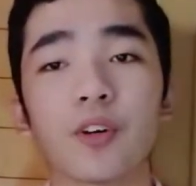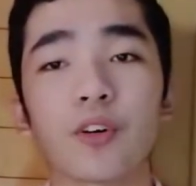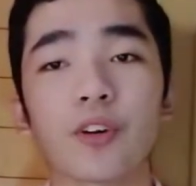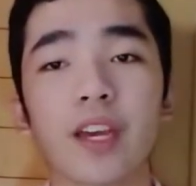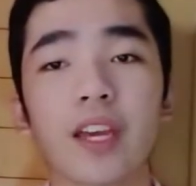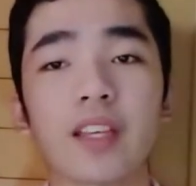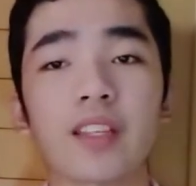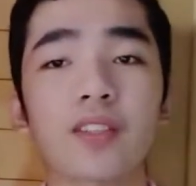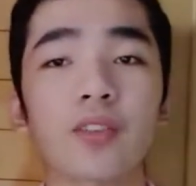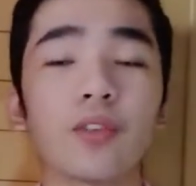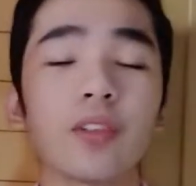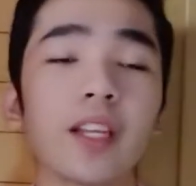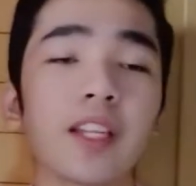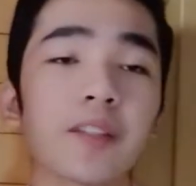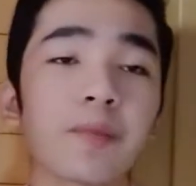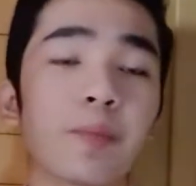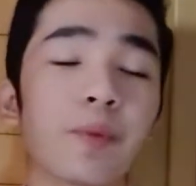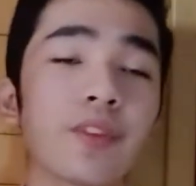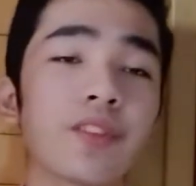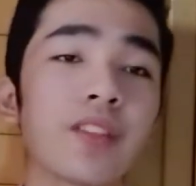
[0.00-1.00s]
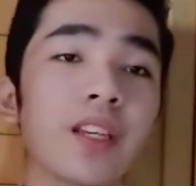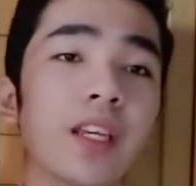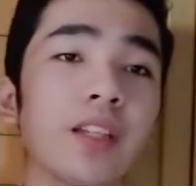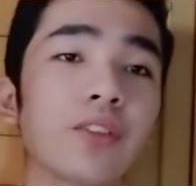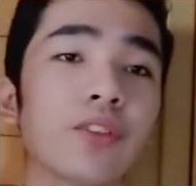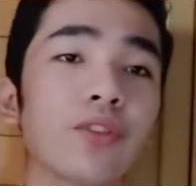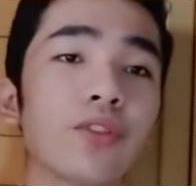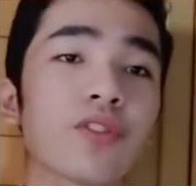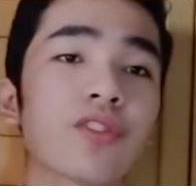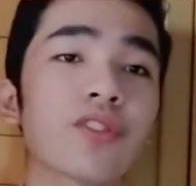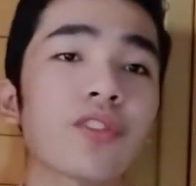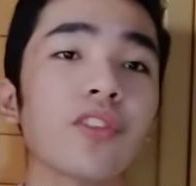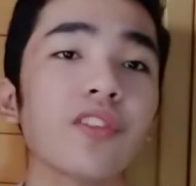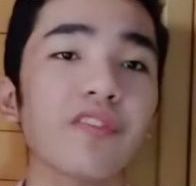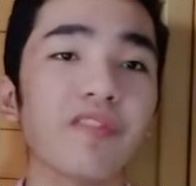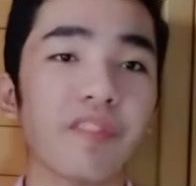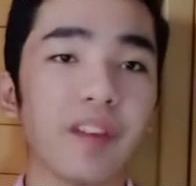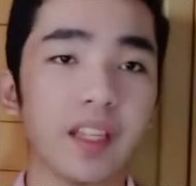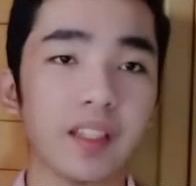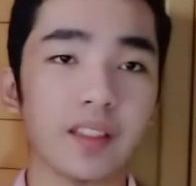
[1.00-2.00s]
Okay, so let's proceed to
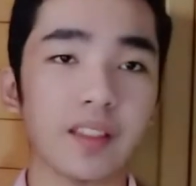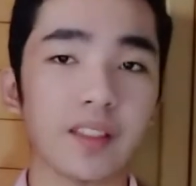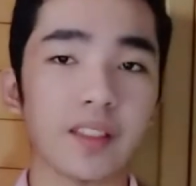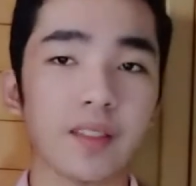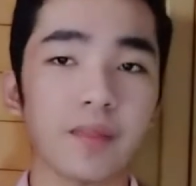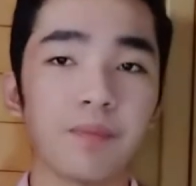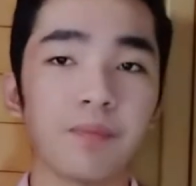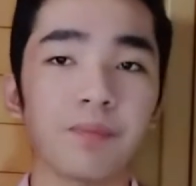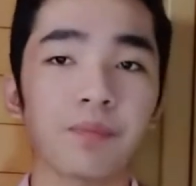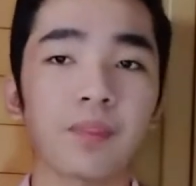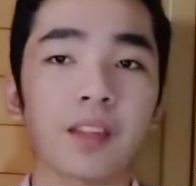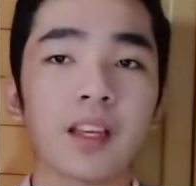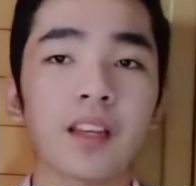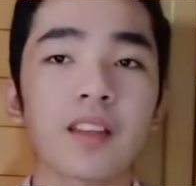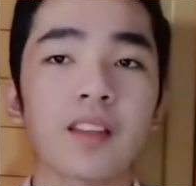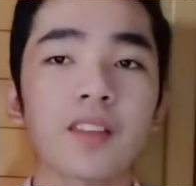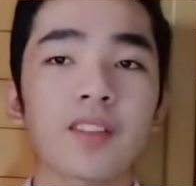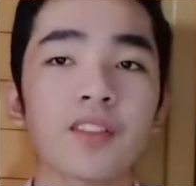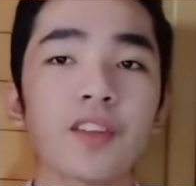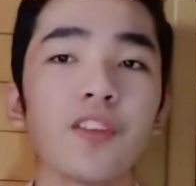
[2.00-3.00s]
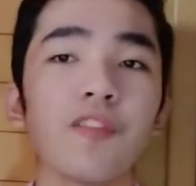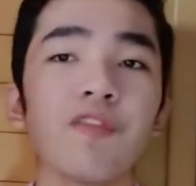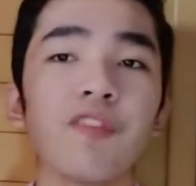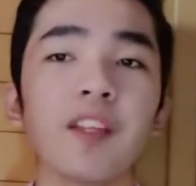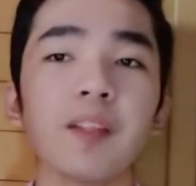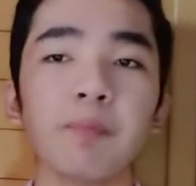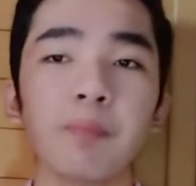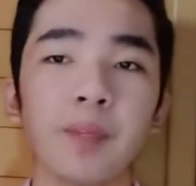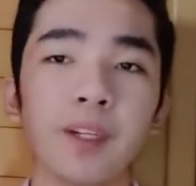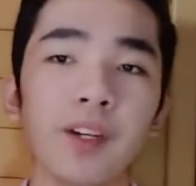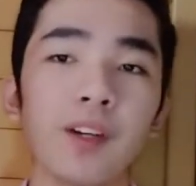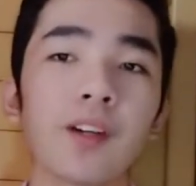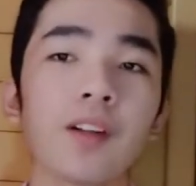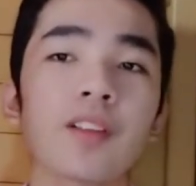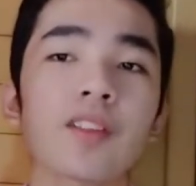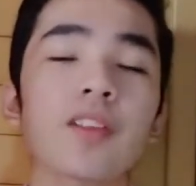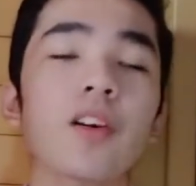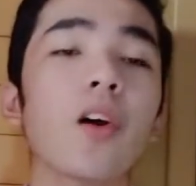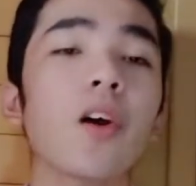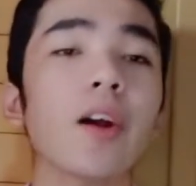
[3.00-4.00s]
sulfates. Sulfate
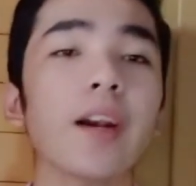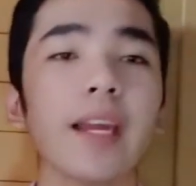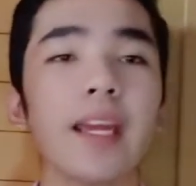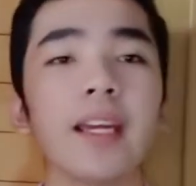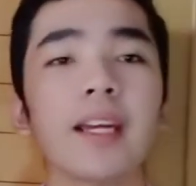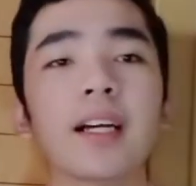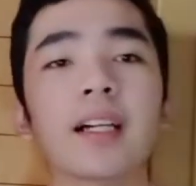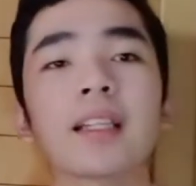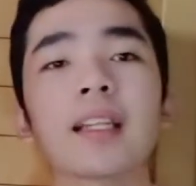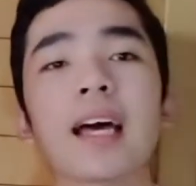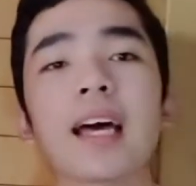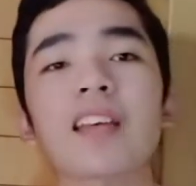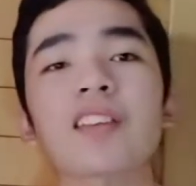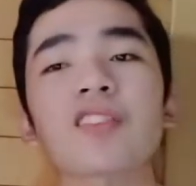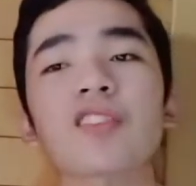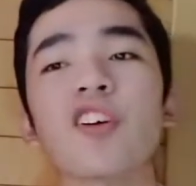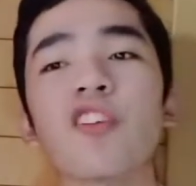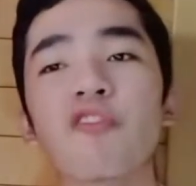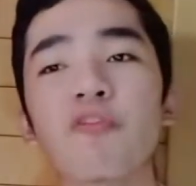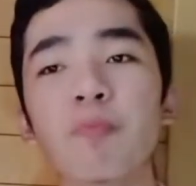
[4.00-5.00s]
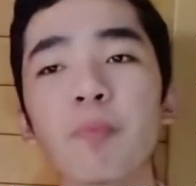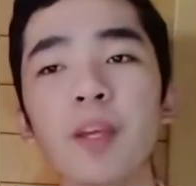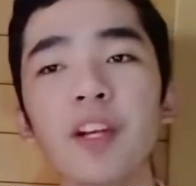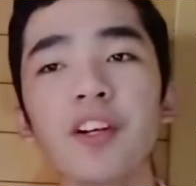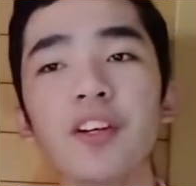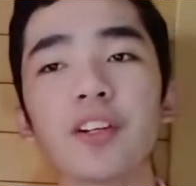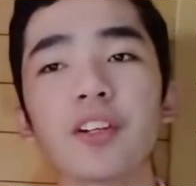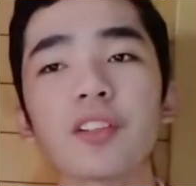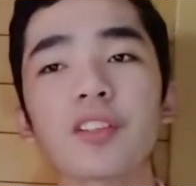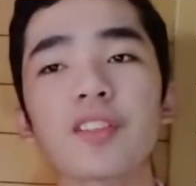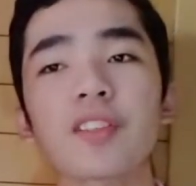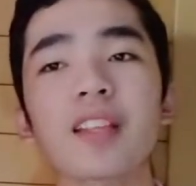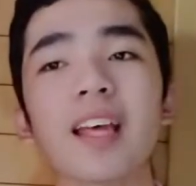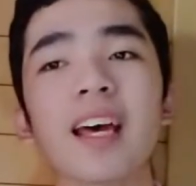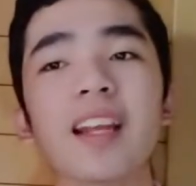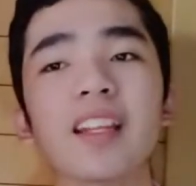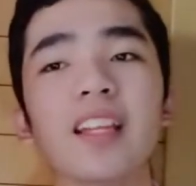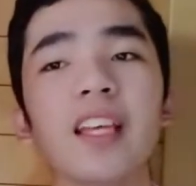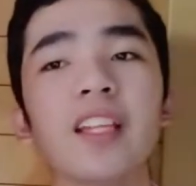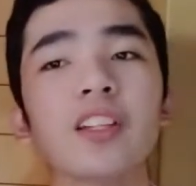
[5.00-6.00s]
minerals are a class of minerals
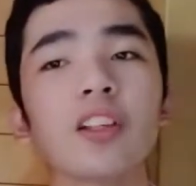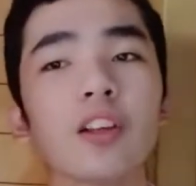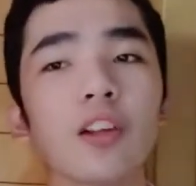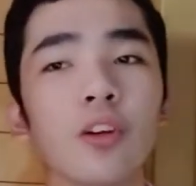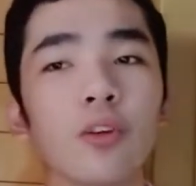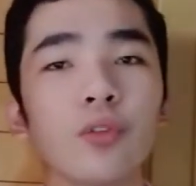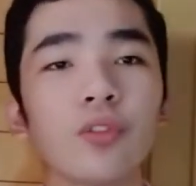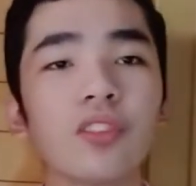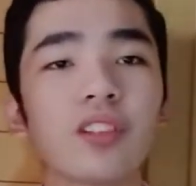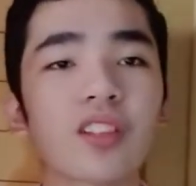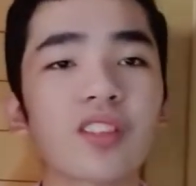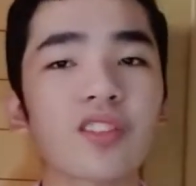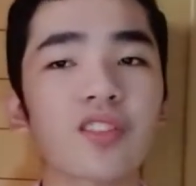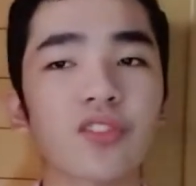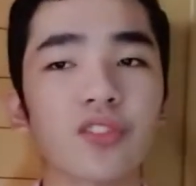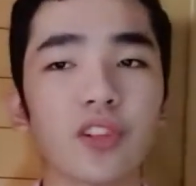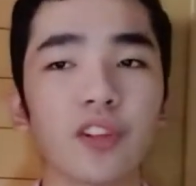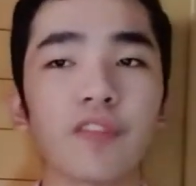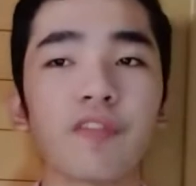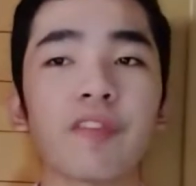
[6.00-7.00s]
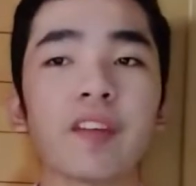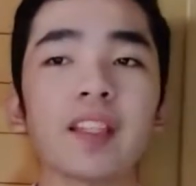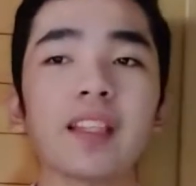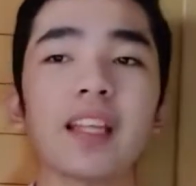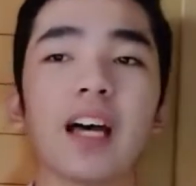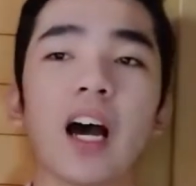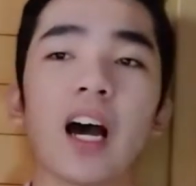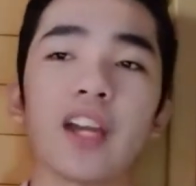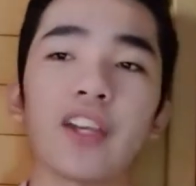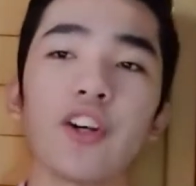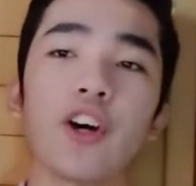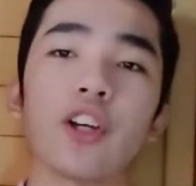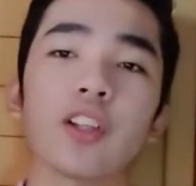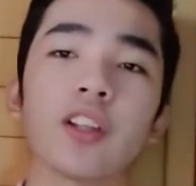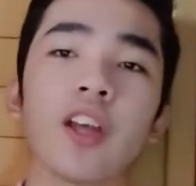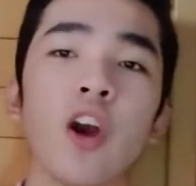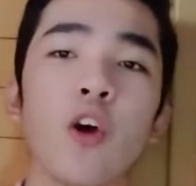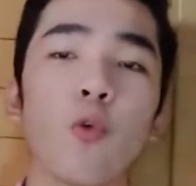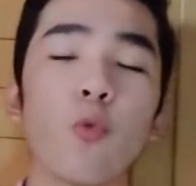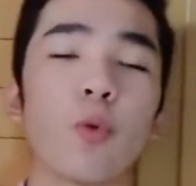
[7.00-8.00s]
that include the sulfate
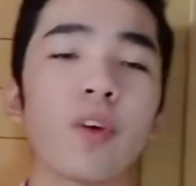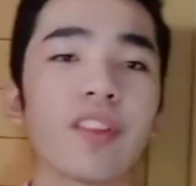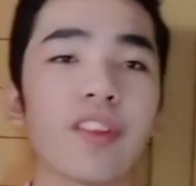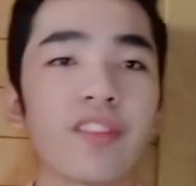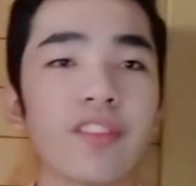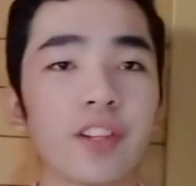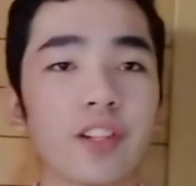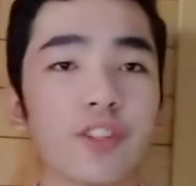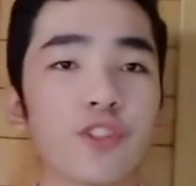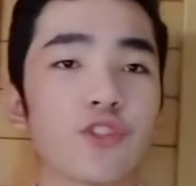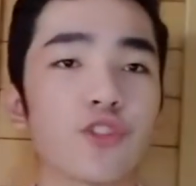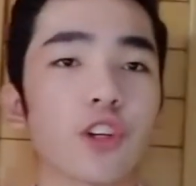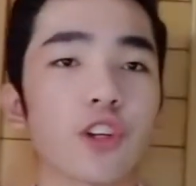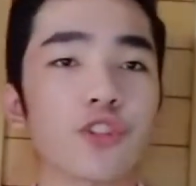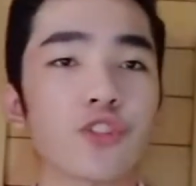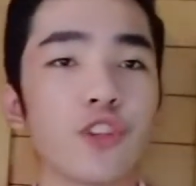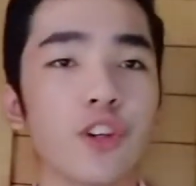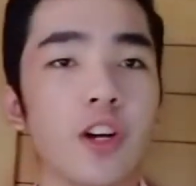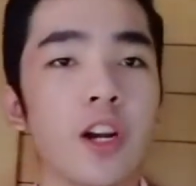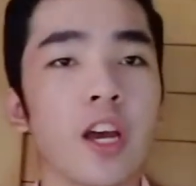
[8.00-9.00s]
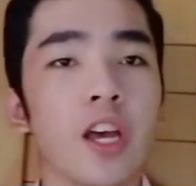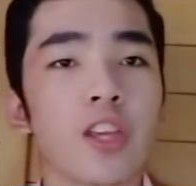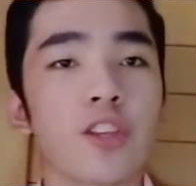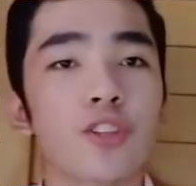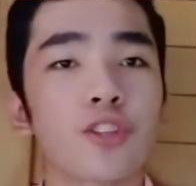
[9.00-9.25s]
ion within their structure.